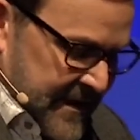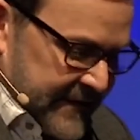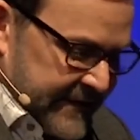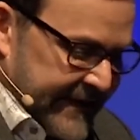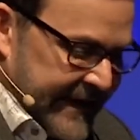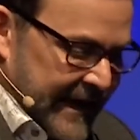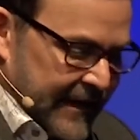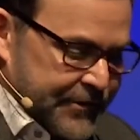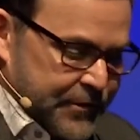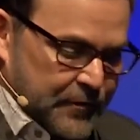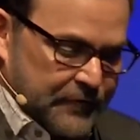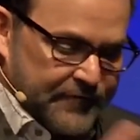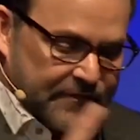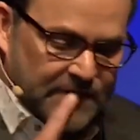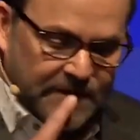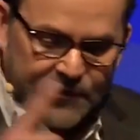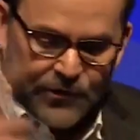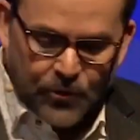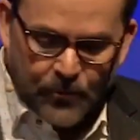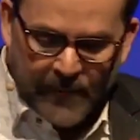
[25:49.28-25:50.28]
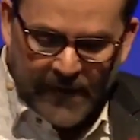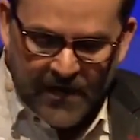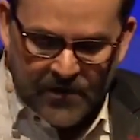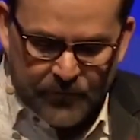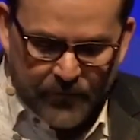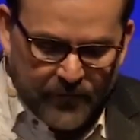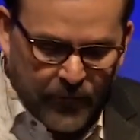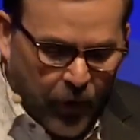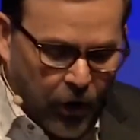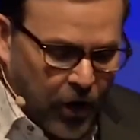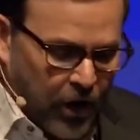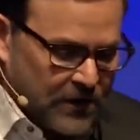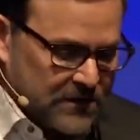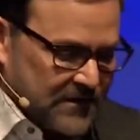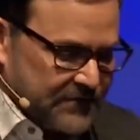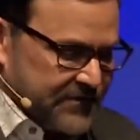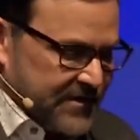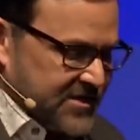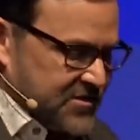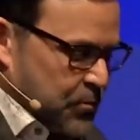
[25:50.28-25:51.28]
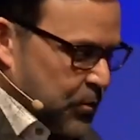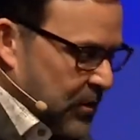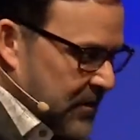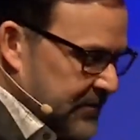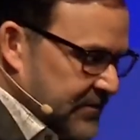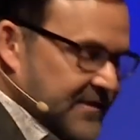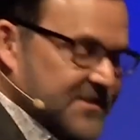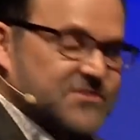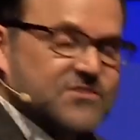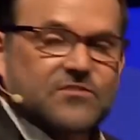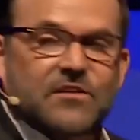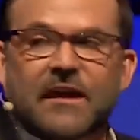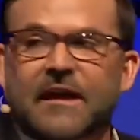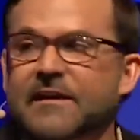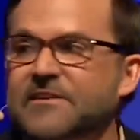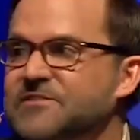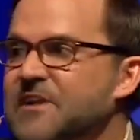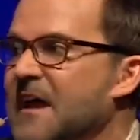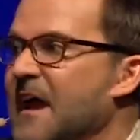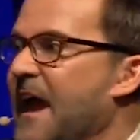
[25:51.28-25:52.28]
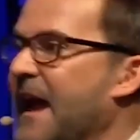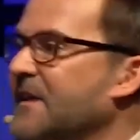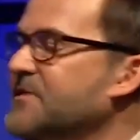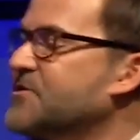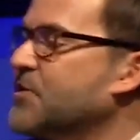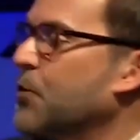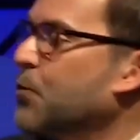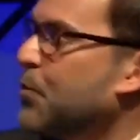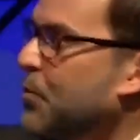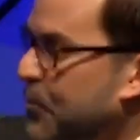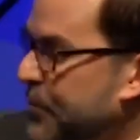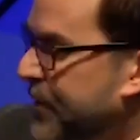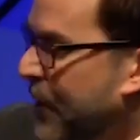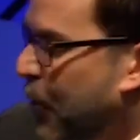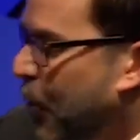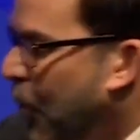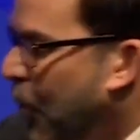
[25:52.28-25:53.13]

Now you're filling your mouth with all of these worthless things. And so, the,